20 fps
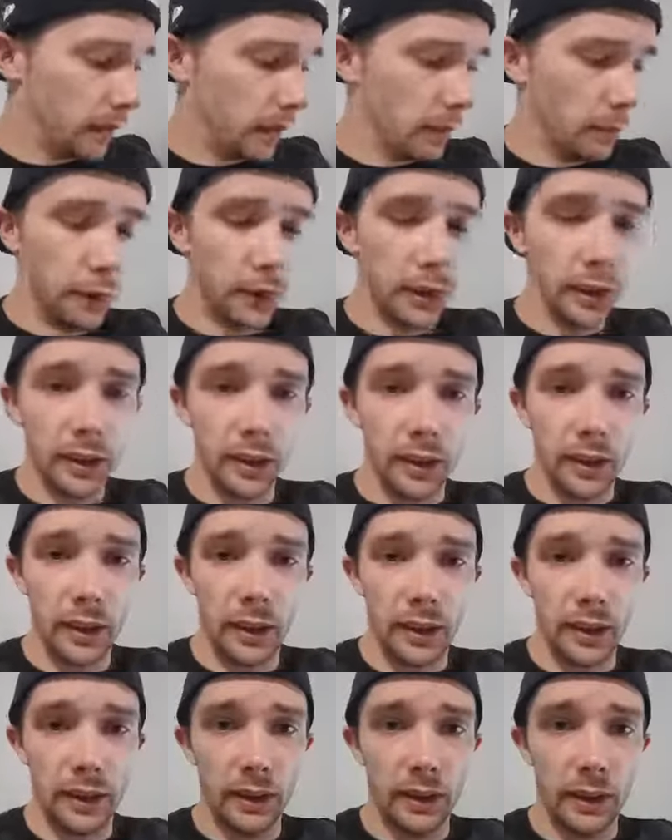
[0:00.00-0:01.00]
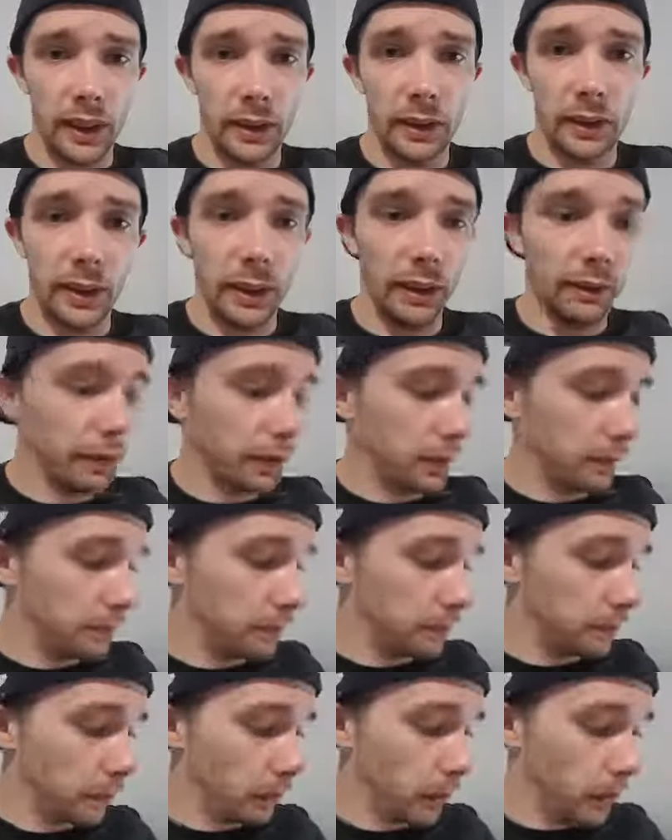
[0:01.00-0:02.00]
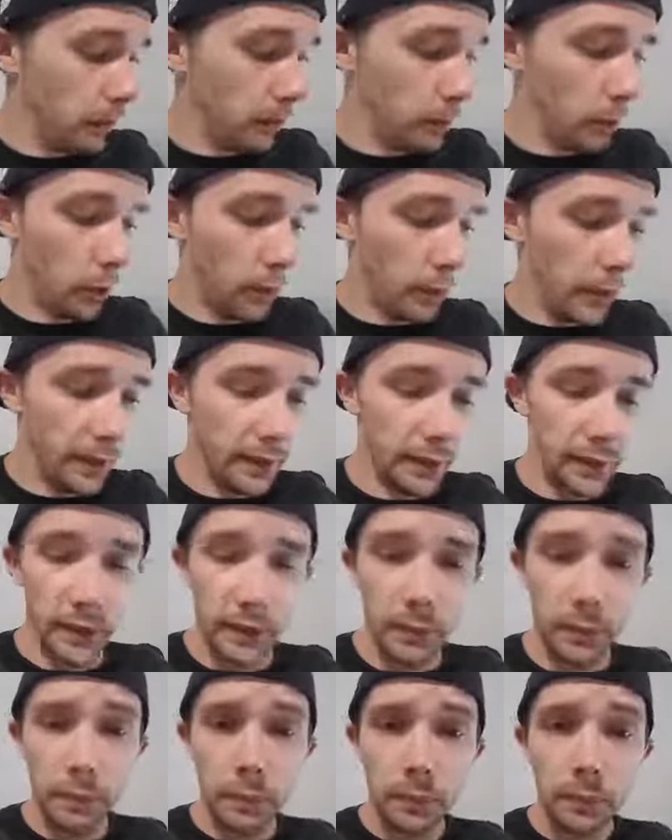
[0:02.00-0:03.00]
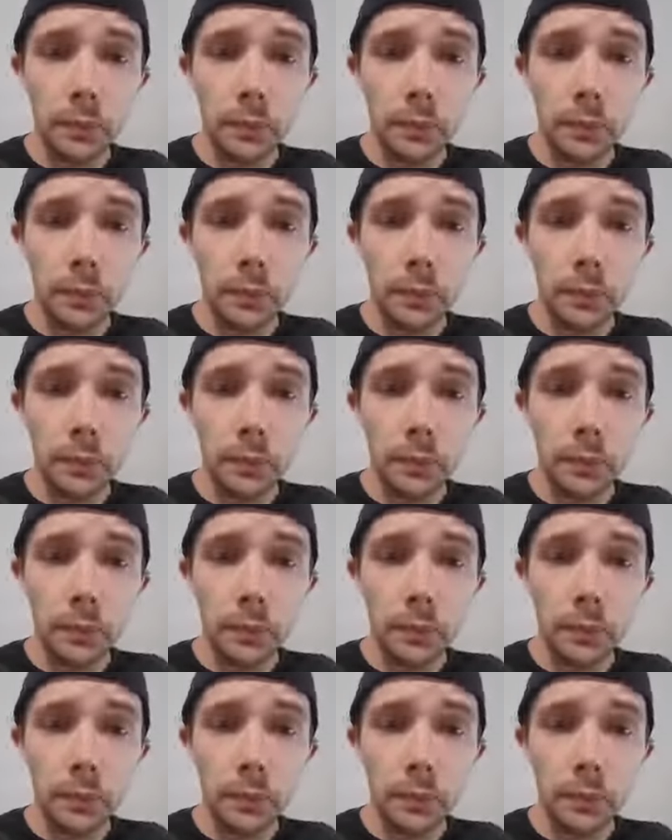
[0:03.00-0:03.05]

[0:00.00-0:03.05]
It was just a disgusting effort by the Boilermakers.